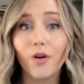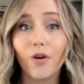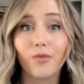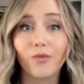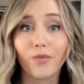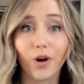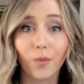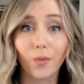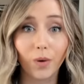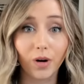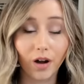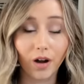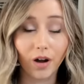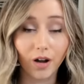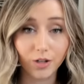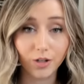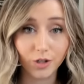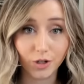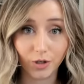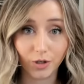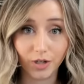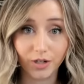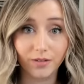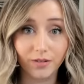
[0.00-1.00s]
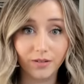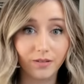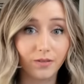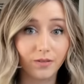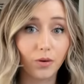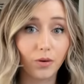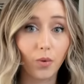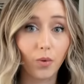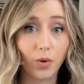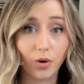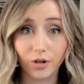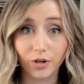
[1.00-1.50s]
over 100
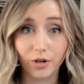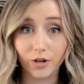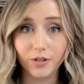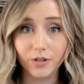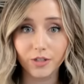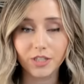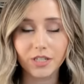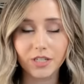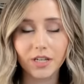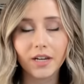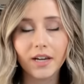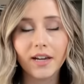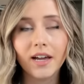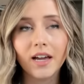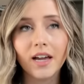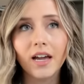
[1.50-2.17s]
orders